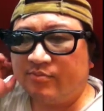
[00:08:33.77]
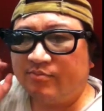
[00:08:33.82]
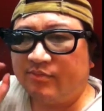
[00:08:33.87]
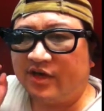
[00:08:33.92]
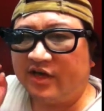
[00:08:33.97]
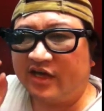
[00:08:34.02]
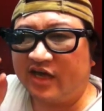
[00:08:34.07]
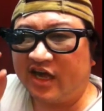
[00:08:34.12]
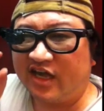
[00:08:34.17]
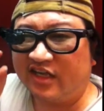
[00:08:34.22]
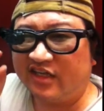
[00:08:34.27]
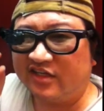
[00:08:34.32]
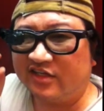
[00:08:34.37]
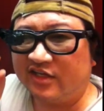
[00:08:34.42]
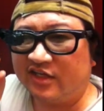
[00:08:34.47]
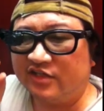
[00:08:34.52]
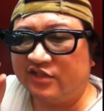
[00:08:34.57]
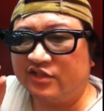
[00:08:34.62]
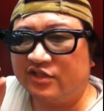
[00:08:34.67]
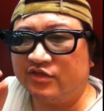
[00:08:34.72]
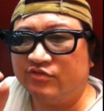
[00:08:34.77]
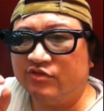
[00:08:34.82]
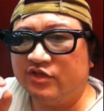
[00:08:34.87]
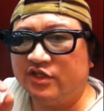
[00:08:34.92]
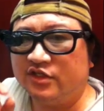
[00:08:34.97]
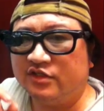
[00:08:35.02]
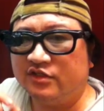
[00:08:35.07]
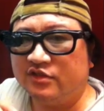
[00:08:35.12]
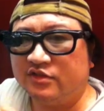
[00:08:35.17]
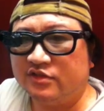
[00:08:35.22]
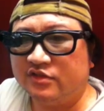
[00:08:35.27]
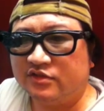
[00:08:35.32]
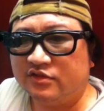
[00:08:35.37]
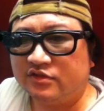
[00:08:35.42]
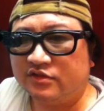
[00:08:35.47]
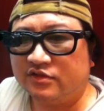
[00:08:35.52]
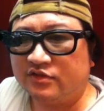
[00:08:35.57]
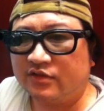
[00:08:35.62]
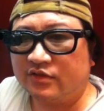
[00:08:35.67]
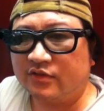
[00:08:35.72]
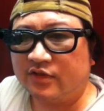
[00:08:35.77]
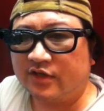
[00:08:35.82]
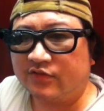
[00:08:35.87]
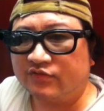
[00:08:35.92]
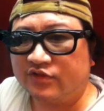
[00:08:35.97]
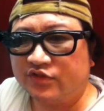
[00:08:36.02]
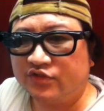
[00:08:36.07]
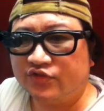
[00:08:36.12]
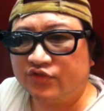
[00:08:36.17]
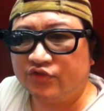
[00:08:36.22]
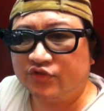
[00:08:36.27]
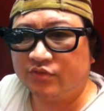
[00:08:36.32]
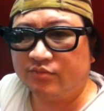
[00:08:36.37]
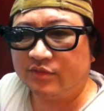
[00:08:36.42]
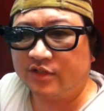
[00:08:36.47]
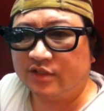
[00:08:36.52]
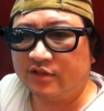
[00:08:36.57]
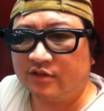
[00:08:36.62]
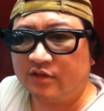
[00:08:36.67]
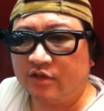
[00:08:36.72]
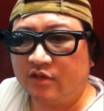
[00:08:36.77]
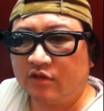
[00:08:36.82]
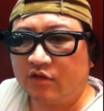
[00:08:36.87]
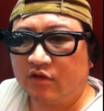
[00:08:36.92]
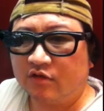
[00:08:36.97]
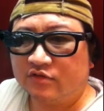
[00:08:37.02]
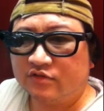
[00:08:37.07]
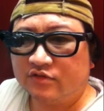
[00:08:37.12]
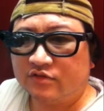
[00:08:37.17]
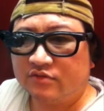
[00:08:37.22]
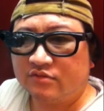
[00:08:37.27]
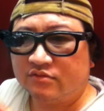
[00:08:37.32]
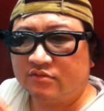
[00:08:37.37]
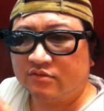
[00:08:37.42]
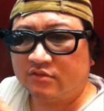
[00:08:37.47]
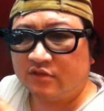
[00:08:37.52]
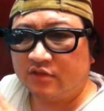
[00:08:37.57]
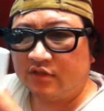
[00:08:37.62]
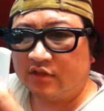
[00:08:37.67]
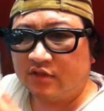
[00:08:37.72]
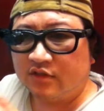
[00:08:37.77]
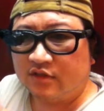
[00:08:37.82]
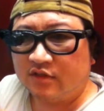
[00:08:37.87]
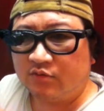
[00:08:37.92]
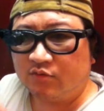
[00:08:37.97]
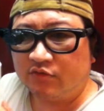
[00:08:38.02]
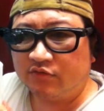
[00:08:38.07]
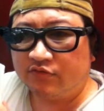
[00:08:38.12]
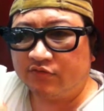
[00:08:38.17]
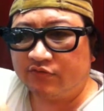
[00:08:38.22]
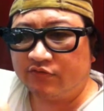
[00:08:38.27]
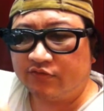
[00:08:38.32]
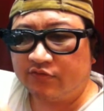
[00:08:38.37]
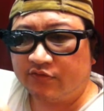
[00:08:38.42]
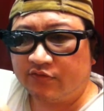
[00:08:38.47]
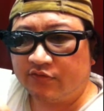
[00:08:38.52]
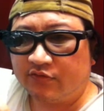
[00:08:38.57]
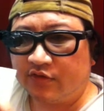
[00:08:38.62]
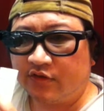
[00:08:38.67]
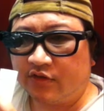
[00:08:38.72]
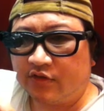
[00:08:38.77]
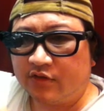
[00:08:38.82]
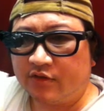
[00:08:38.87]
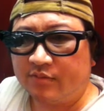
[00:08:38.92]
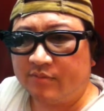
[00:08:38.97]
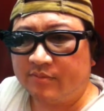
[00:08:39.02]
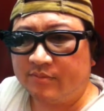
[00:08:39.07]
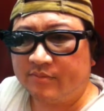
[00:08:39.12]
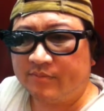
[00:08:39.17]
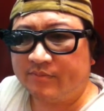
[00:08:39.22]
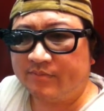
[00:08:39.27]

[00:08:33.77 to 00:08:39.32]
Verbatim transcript: my eye can actually read. So I have to zoom in a lot with, um,